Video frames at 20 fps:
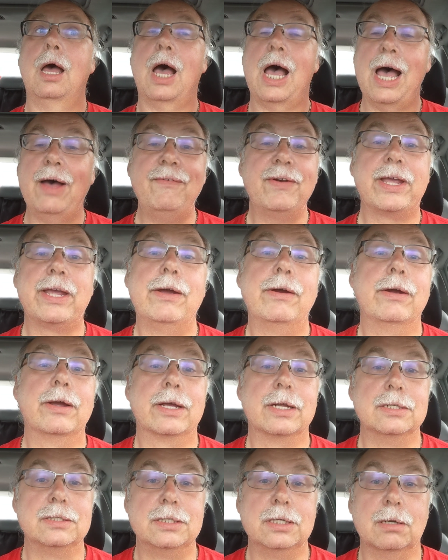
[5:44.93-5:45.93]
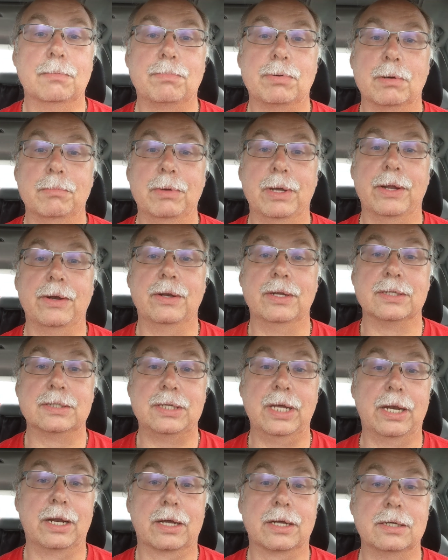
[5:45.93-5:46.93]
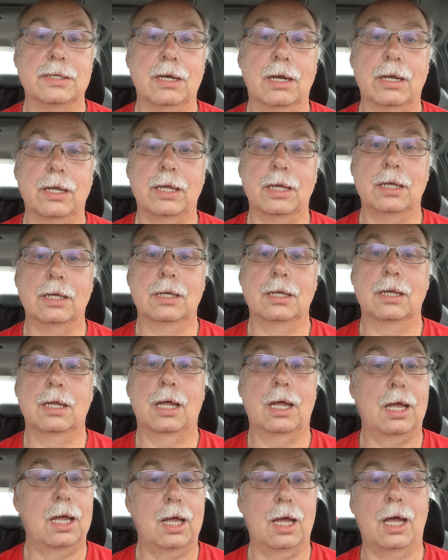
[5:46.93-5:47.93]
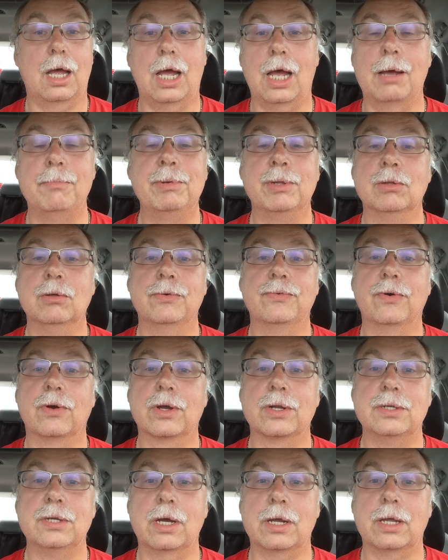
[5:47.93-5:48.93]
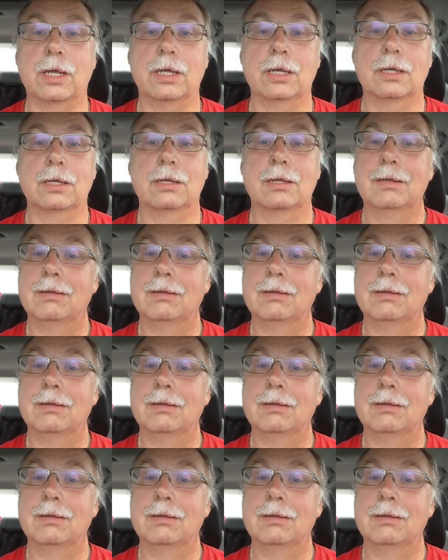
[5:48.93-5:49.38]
I have a carry and conceal permit in the state of Kentucky. I'm in Louisville, Kentucky.